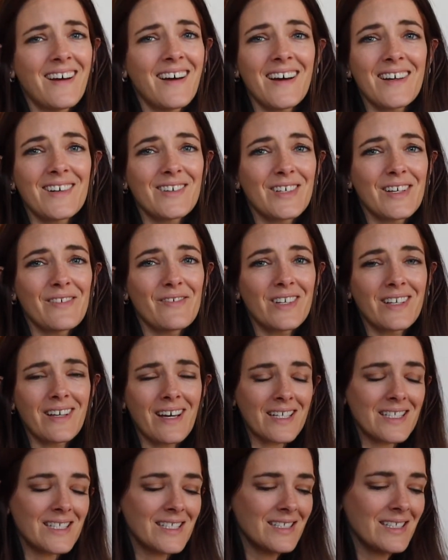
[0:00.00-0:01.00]
I don't even,
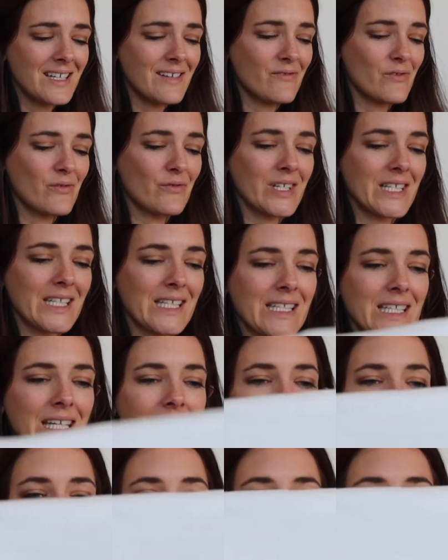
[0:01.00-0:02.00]
I didn't even really
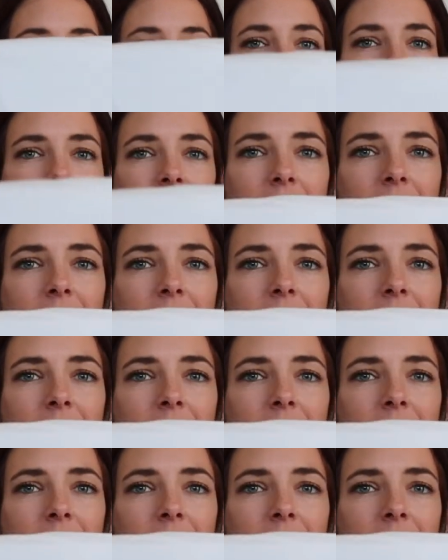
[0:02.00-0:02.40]
need this, but